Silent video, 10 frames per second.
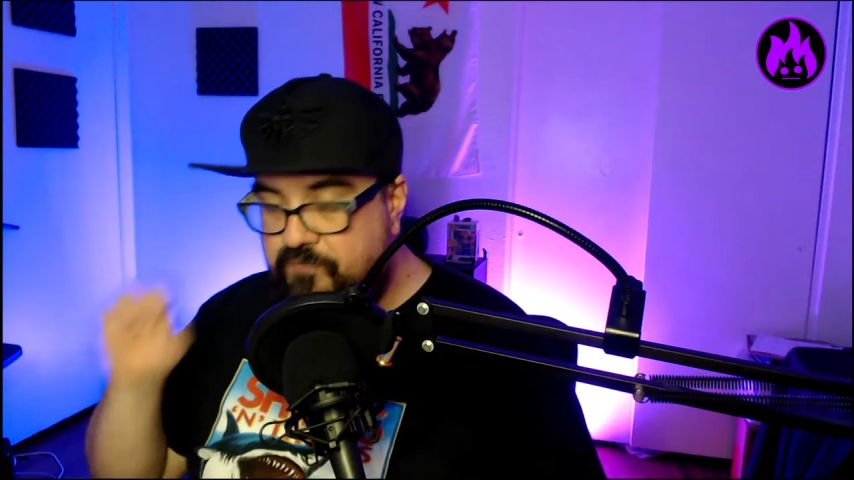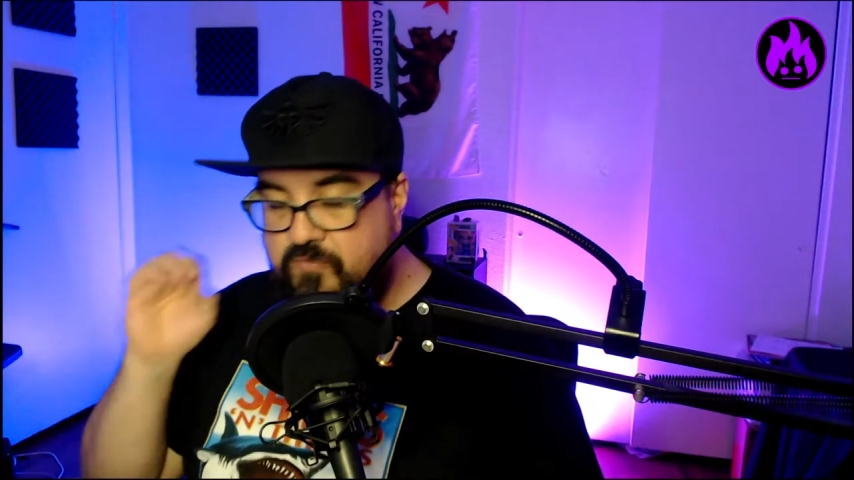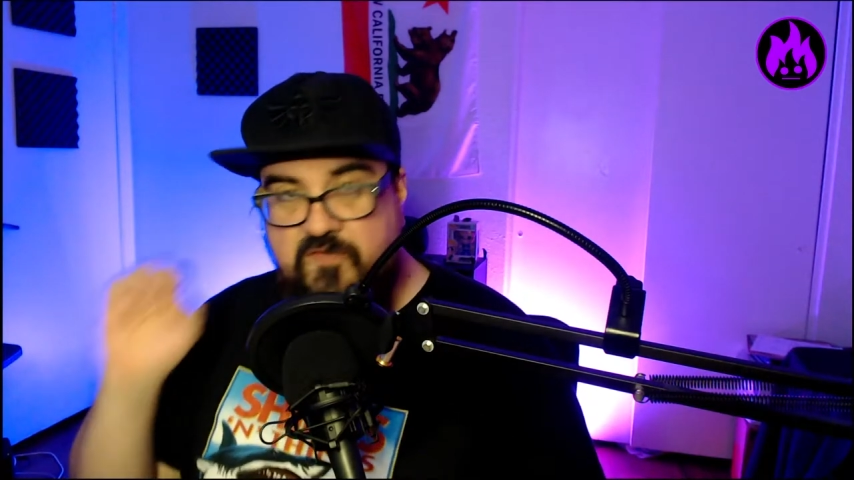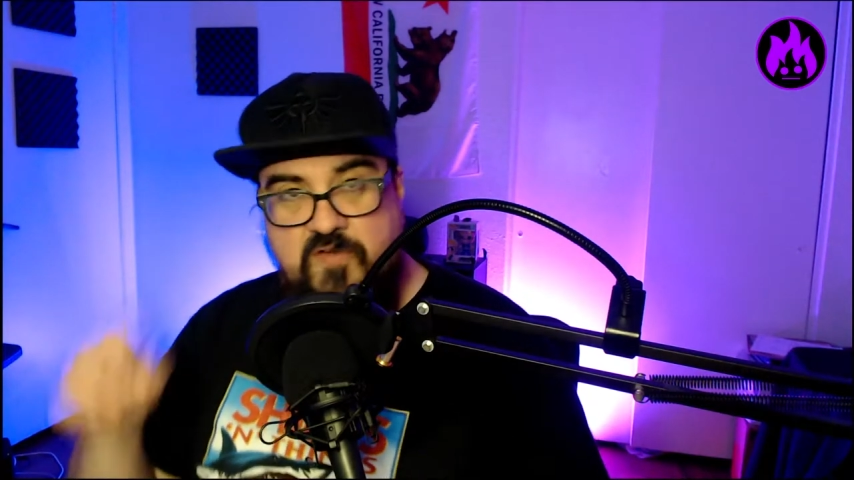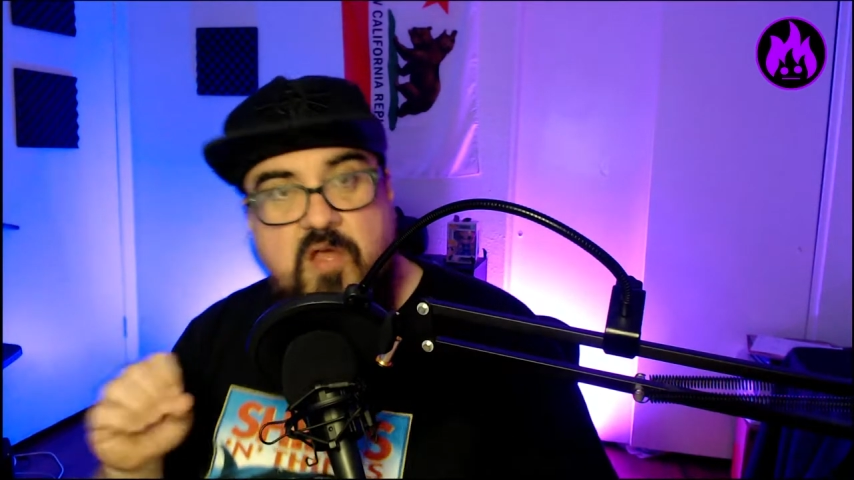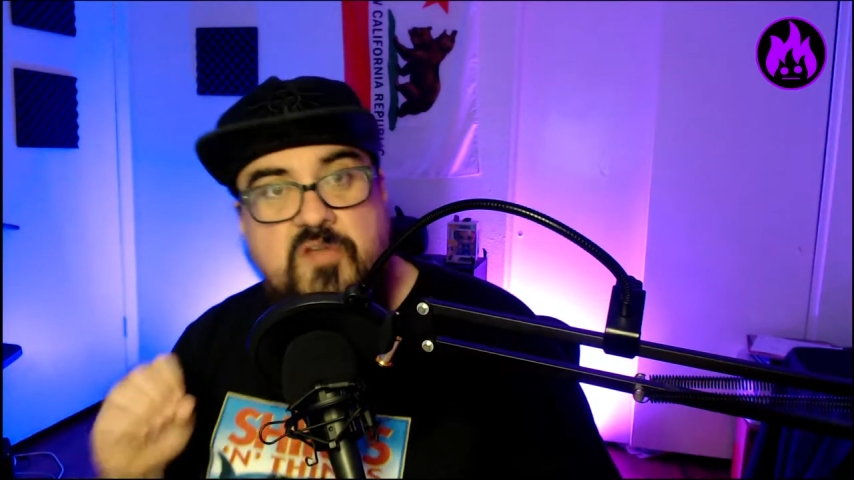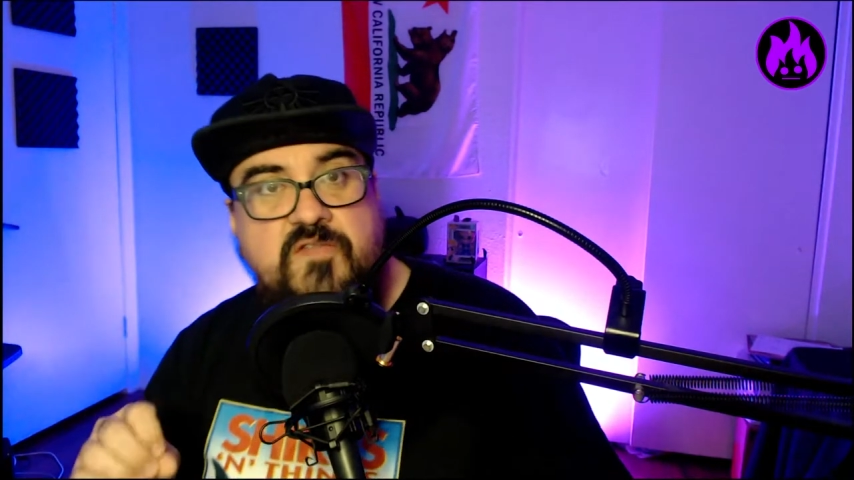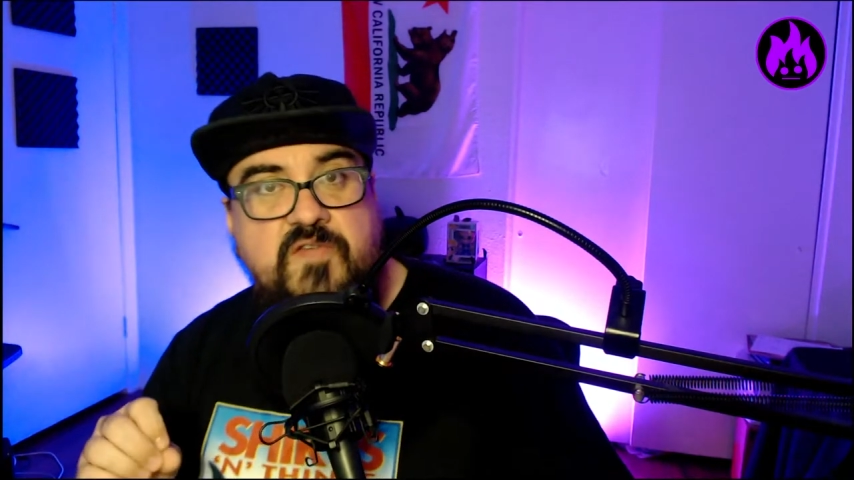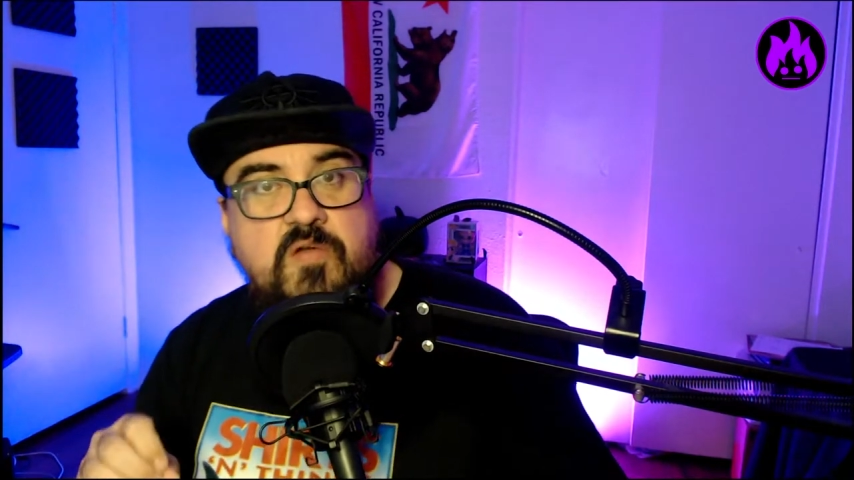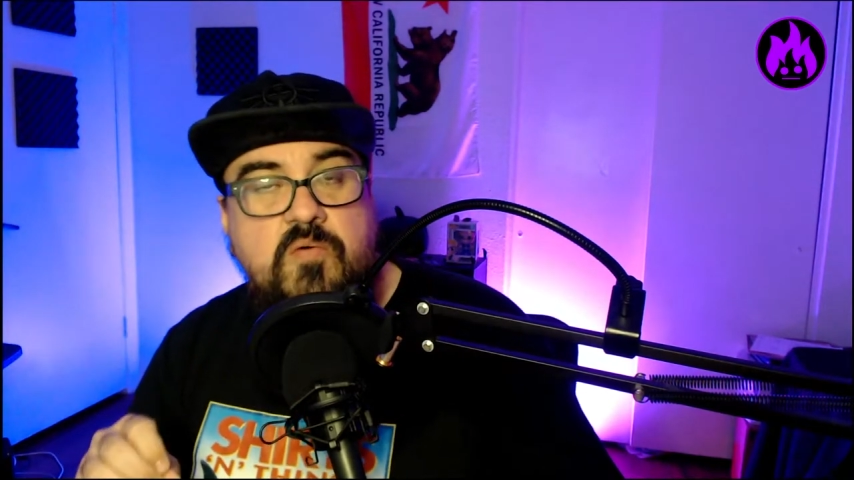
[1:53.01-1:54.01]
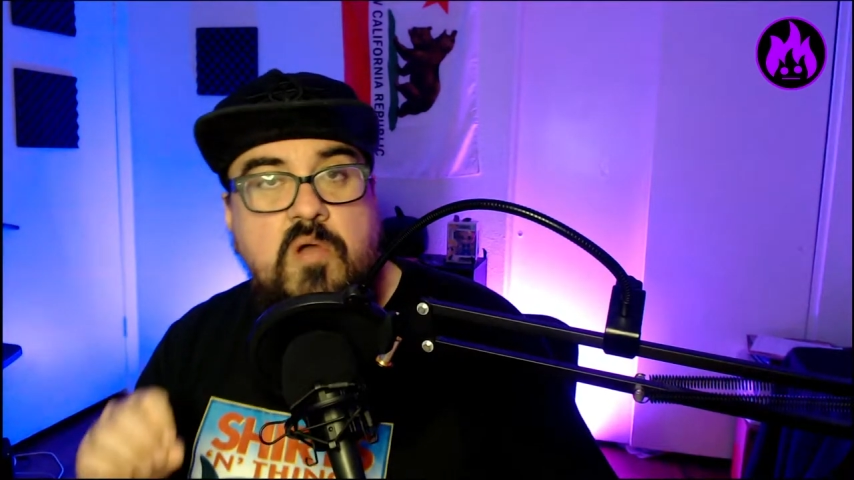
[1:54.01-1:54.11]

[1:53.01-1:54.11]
For those of you